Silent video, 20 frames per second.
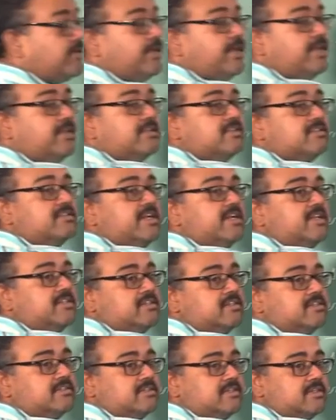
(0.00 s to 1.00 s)
need this data
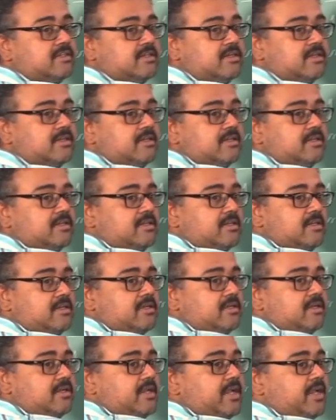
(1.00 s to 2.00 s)
structure,
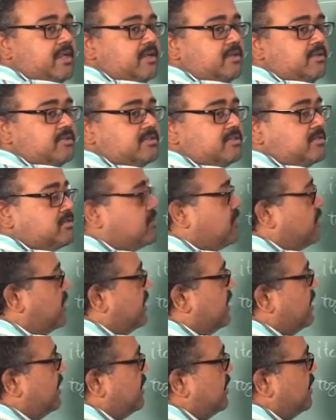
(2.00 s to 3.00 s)
right. Just go
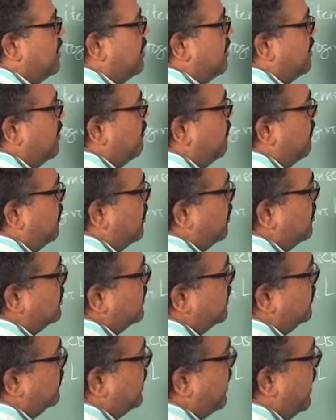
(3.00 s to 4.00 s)
here, follow
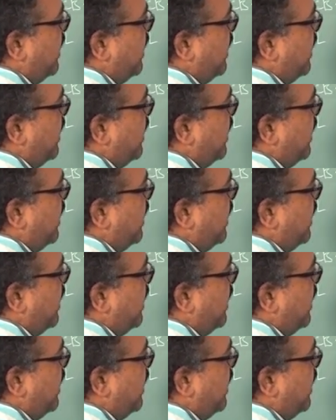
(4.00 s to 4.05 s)
that, okay,